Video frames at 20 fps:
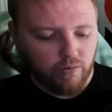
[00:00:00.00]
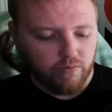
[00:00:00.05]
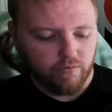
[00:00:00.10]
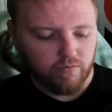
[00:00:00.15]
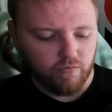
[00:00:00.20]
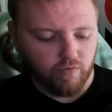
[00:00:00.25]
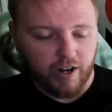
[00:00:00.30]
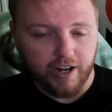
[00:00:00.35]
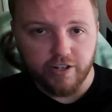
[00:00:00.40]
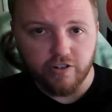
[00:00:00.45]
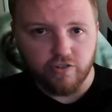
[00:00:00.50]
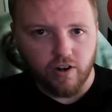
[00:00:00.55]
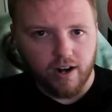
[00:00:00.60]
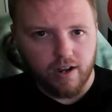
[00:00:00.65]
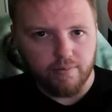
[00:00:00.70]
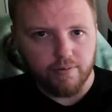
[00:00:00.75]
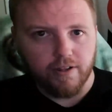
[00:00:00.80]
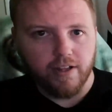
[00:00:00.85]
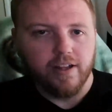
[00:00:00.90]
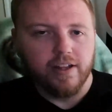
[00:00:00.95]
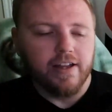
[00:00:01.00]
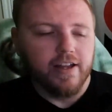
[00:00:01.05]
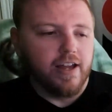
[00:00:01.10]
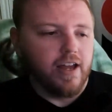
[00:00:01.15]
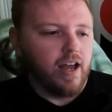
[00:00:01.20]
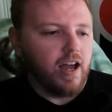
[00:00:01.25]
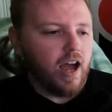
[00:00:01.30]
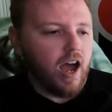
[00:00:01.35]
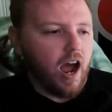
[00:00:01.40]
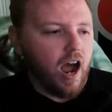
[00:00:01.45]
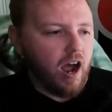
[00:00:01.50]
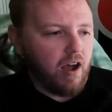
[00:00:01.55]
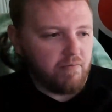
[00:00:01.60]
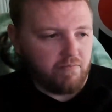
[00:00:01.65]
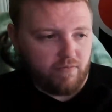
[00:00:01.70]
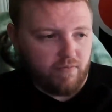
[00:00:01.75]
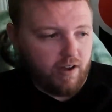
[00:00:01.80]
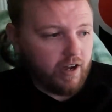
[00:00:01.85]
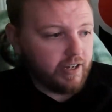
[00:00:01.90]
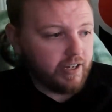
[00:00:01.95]
raid drop.
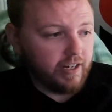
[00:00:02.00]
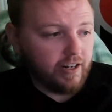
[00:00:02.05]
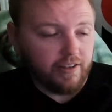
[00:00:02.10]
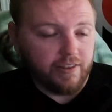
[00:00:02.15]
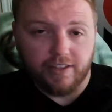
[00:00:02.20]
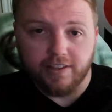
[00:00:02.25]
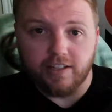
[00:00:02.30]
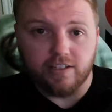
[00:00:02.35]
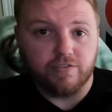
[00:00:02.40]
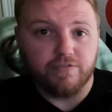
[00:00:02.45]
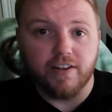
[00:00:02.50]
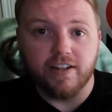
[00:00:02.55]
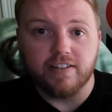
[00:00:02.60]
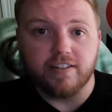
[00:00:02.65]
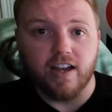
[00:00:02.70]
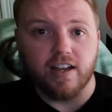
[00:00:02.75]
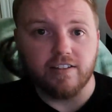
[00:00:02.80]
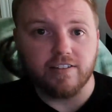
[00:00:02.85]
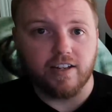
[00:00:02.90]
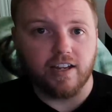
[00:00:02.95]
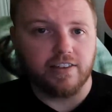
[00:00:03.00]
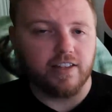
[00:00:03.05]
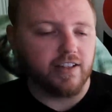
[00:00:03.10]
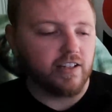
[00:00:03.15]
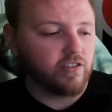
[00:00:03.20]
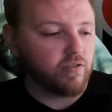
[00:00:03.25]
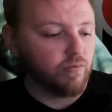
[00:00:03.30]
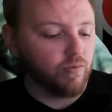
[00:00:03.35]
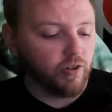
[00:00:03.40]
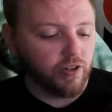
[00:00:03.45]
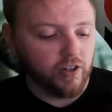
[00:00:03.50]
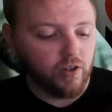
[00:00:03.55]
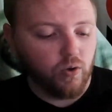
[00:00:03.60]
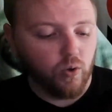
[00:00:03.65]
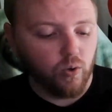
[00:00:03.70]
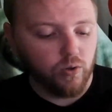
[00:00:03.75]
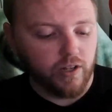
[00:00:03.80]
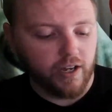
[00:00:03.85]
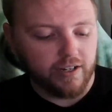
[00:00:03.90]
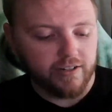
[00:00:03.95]
Again, I think that's fantastic. I think that's a really
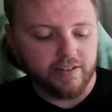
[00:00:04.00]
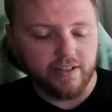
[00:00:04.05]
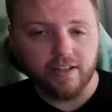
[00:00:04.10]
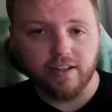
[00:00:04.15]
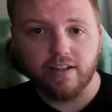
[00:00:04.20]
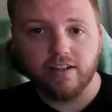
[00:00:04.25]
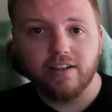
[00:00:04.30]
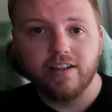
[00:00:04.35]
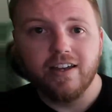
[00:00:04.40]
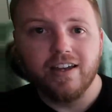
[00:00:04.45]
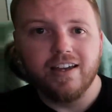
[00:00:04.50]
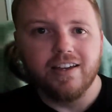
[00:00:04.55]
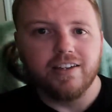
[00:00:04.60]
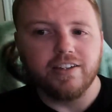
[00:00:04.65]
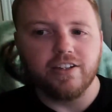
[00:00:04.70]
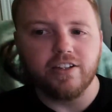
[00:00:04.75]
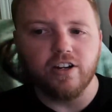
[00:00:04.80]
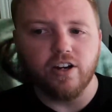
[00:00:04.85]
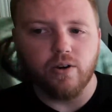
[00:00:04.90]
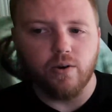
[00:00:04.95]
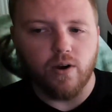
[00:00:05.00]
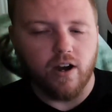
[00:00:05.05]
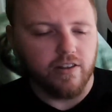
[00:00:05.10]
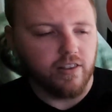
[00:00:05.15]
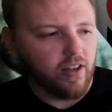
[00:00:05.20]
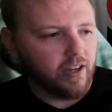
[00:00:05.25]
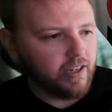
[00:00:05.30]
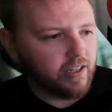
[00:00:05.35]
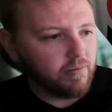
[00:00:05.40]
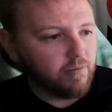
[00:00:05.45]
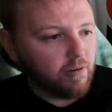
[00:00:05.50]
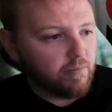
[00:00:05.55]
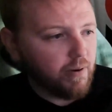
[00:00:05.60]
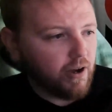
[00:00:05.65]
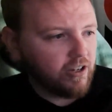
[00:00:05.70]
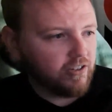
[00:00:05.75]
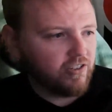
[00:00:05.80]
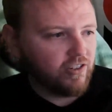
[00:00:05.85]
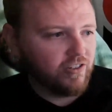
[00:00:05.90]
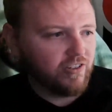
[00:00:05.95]
cool idea. Unlike the
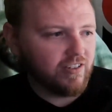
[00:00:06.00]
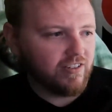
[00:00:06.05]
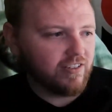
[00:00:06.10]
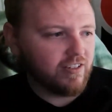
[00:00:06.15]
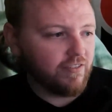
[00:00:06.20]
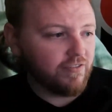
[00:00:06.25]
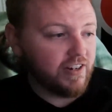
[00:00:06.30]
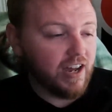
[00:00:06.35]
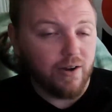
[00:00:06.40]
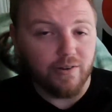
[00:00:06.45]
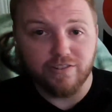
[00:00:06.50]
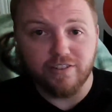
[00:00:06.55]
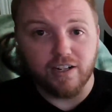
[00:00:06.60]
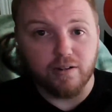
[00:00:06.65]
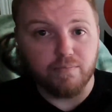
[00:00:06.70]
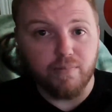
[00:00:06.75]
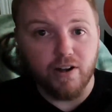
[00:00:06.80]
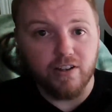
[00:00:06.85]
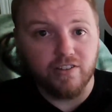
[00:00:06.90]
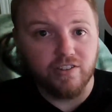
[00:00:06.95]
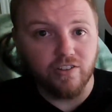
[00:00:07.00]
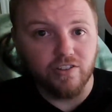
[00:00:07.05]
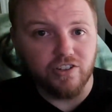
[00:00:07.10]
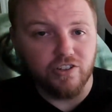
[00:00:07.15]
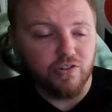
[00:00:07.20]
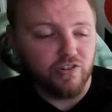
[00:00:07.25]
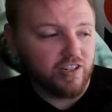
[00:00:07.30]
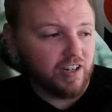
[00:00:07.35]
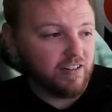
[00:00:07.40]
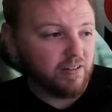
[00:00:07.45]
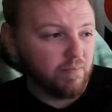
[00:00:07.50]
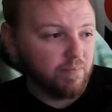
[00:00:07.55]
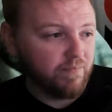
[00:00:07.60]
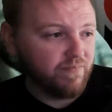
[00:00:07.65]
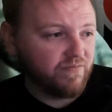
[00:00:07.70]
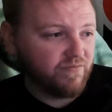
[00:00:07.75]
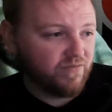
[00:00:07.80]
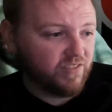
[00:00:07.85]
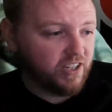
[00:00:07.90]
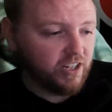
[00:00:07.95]
puzzles and stuff, now it's not a puzzle. You just have to,
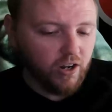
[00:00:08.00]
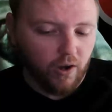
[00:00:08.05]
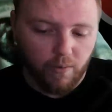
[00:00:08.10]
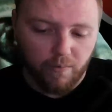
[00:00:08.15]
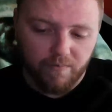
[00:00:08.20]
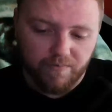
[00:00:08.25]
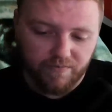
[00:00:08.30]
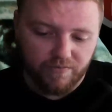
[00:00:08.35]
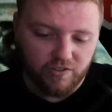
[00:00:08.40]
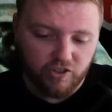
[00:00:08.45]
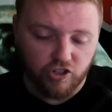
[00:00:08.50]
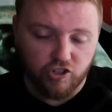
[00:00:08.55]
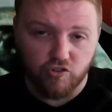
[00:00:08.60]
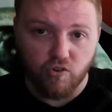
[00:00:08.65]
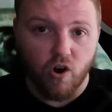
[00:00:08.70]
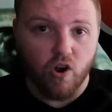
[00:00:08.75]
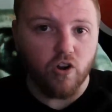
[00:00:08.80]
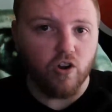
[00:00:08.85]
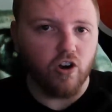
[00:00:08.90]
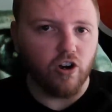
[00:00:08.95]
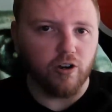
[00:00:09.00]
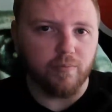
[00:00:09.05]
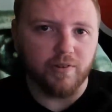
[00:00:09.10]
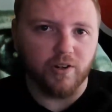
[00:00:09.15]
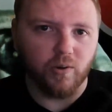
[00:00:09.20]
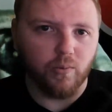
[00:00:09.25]
strong arm your